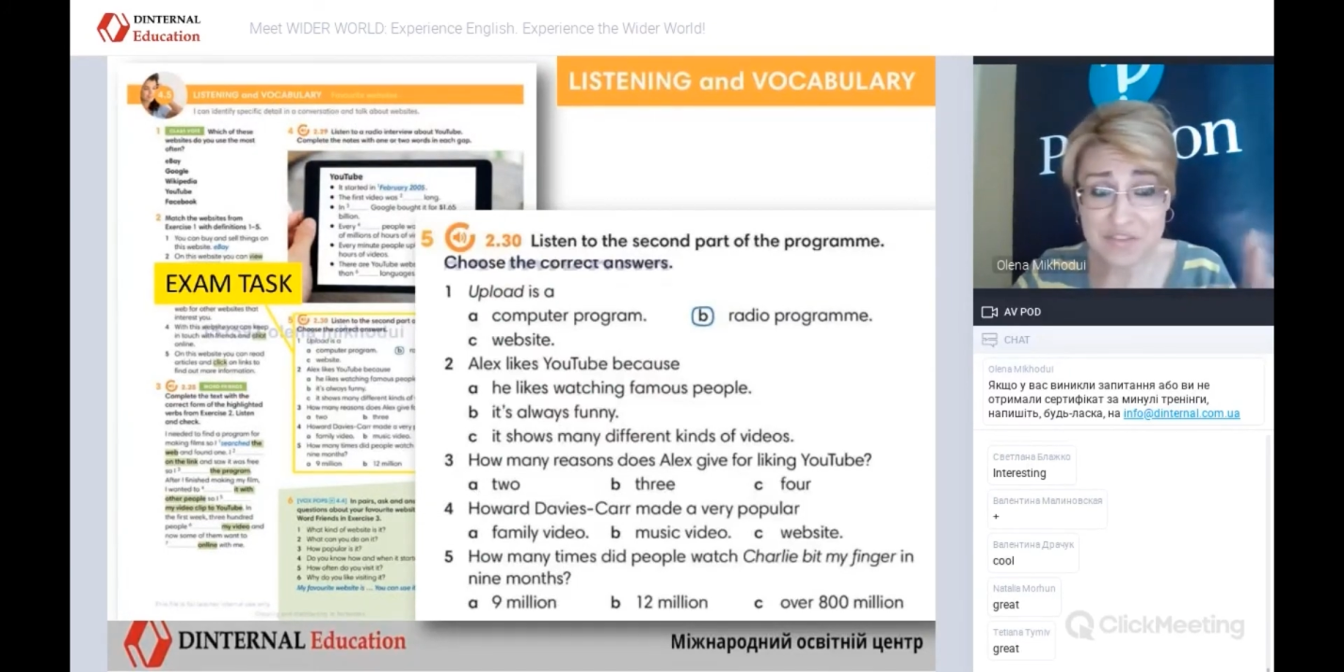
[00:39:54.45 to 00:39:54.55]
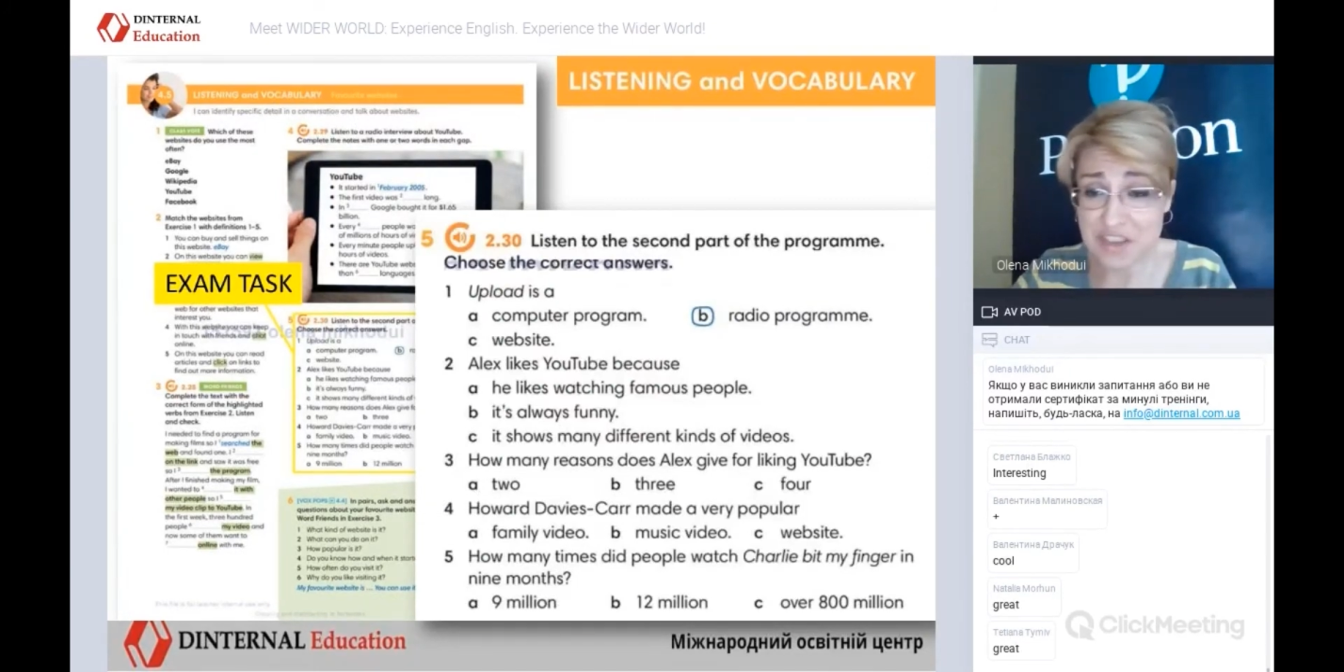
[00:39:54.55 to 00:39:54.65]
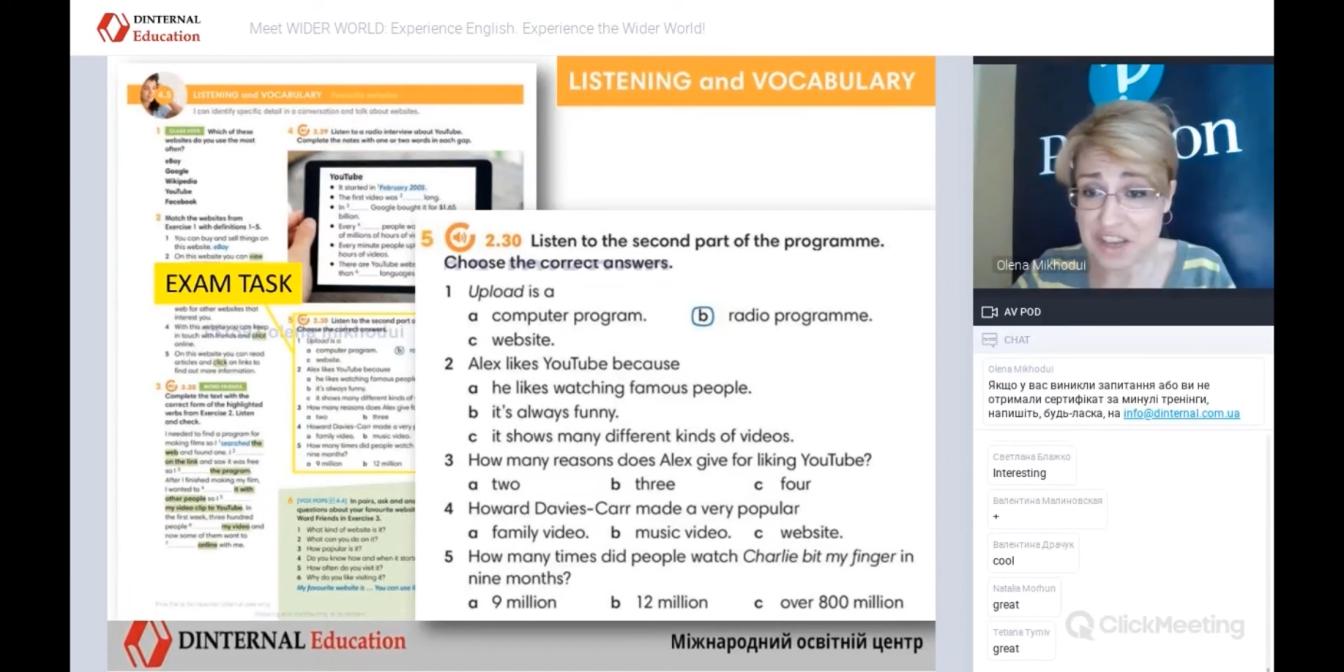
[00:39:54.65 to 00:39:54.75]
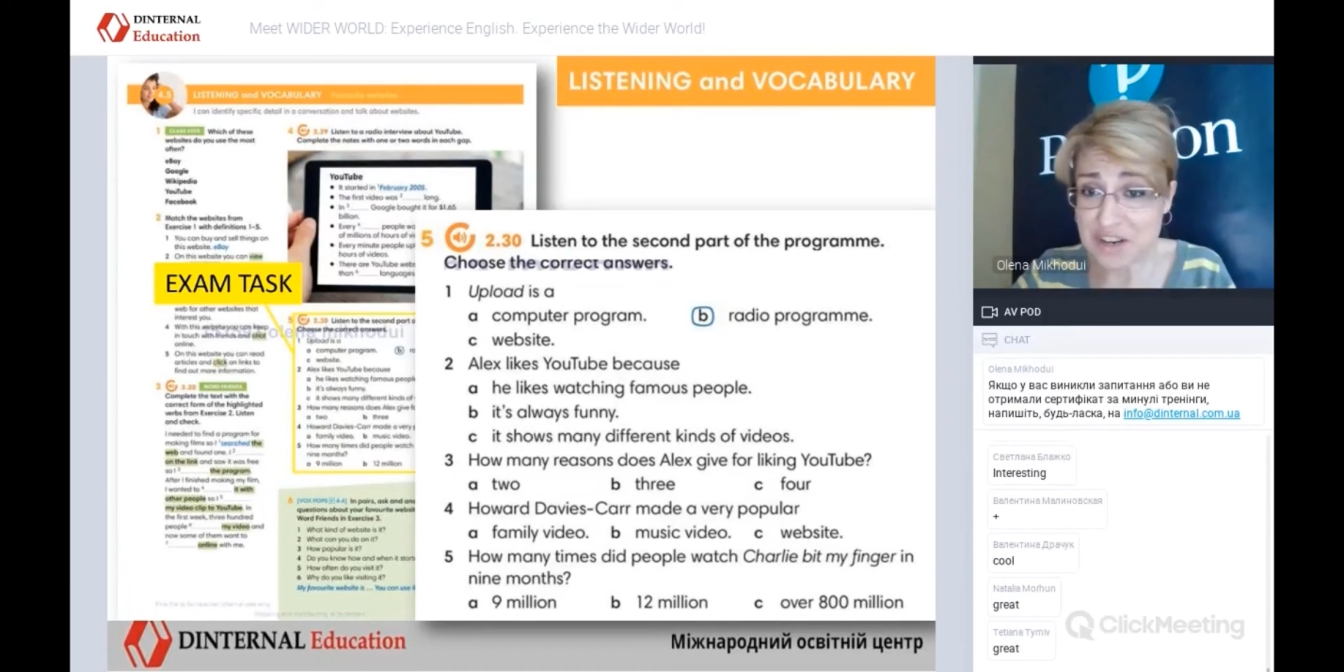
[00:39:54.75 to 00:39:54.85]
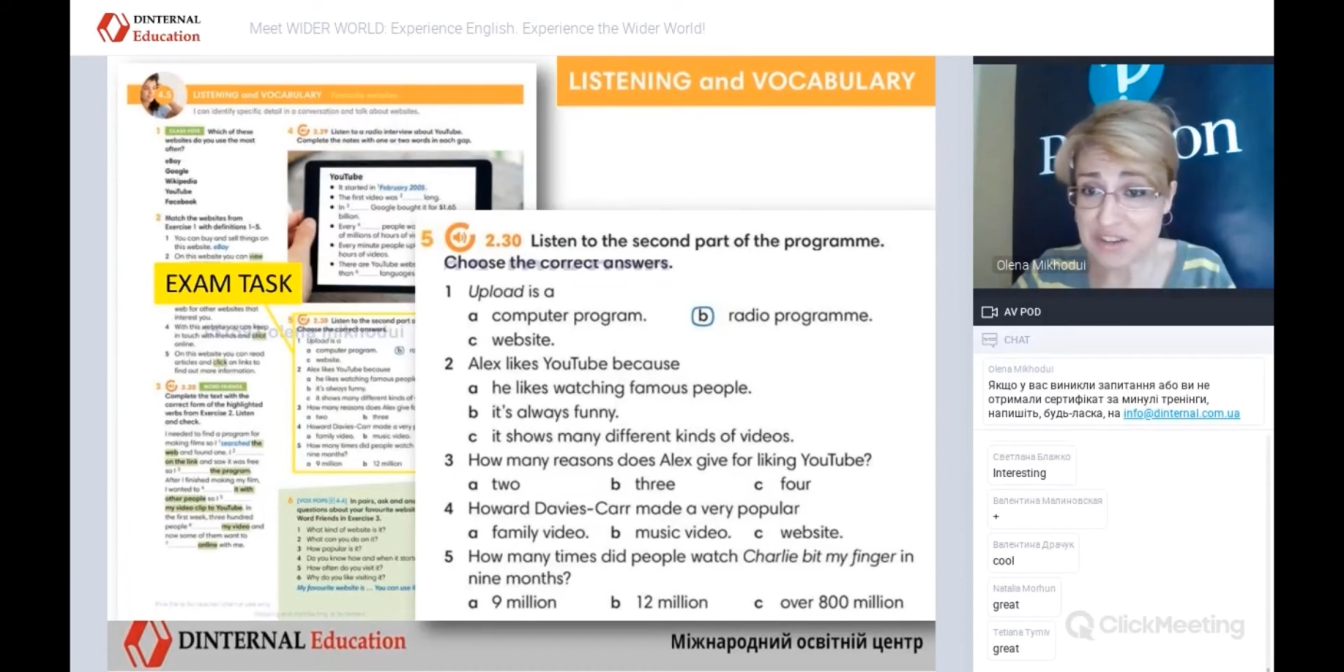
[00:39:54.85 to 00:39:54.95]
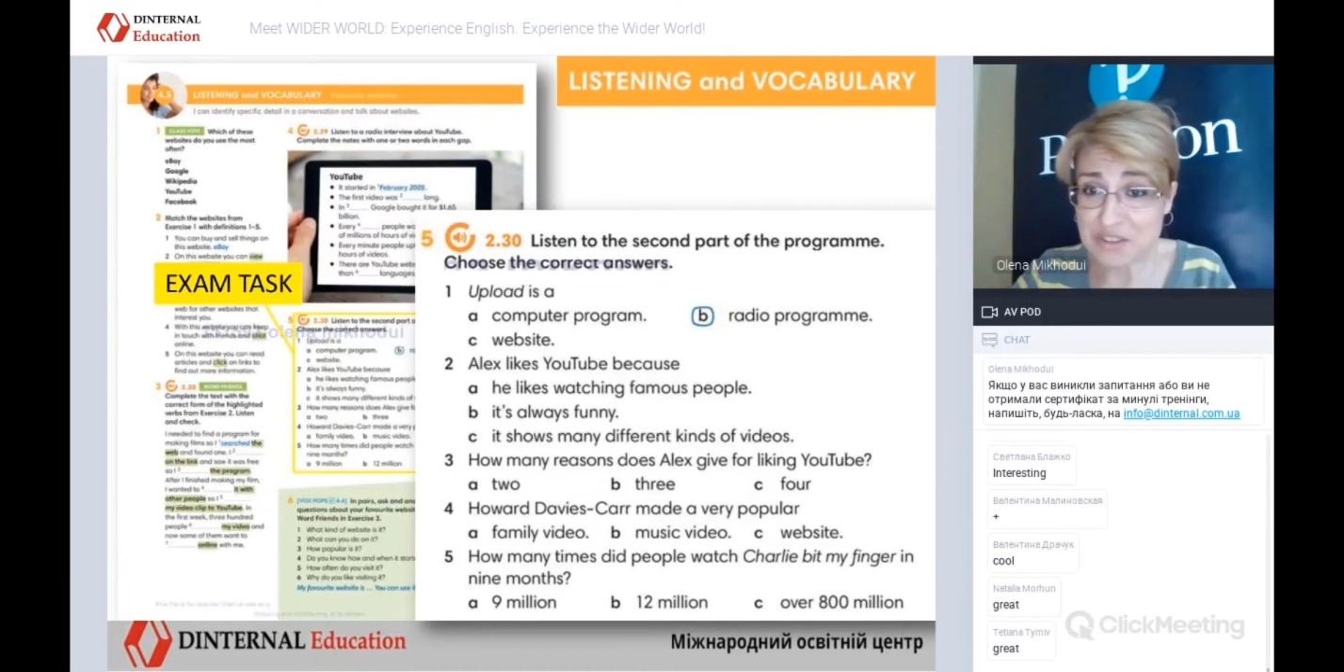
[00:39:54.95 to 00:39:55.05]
very